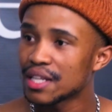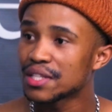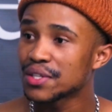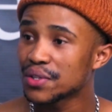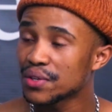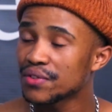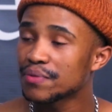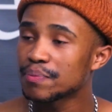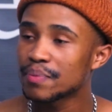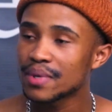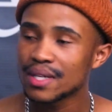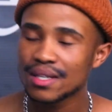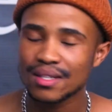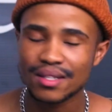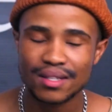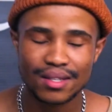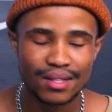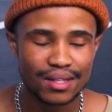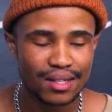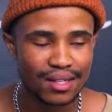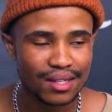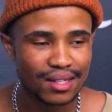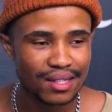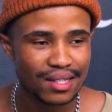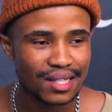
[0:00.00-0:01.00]
Yeah, it's youth based.
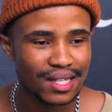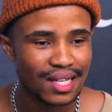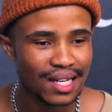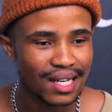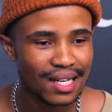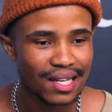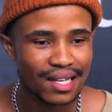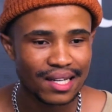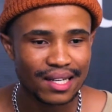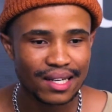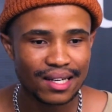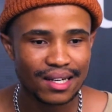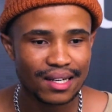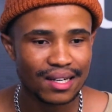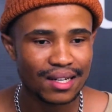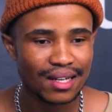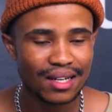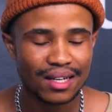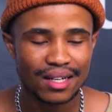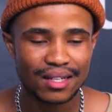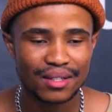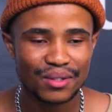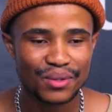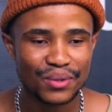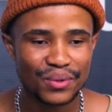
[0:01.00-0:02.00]
So,
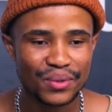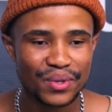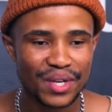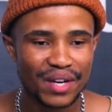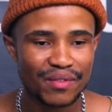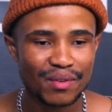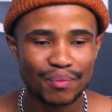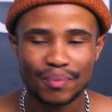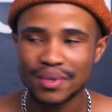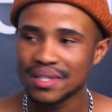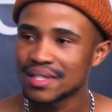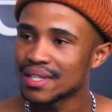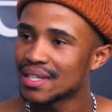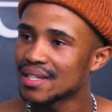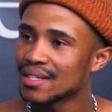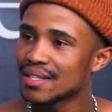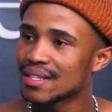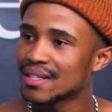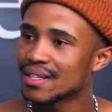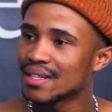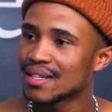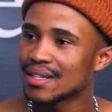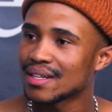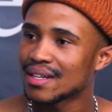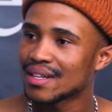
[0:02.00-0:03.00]
I do every
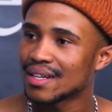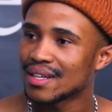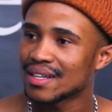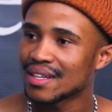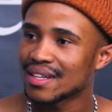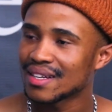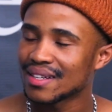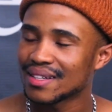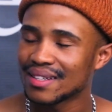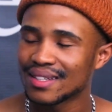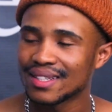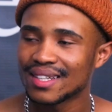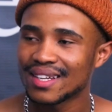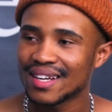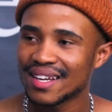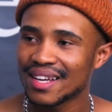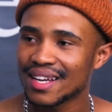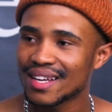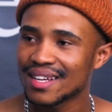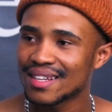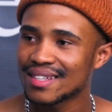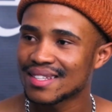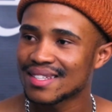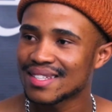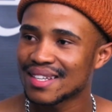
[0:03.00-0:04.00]
presenting. Like, I
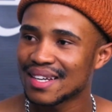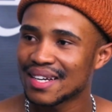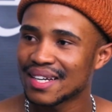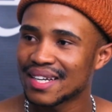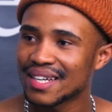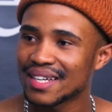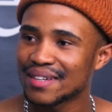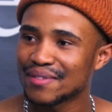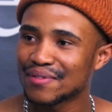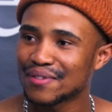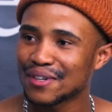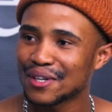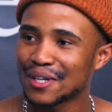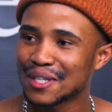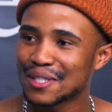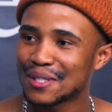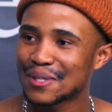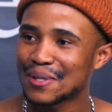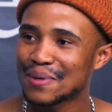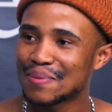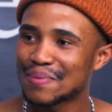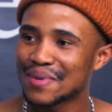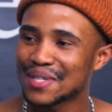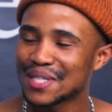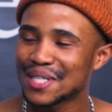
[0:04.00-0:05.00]
guess I have got
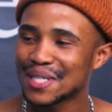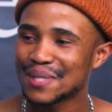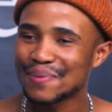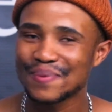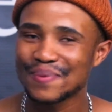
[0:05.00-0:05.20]
so much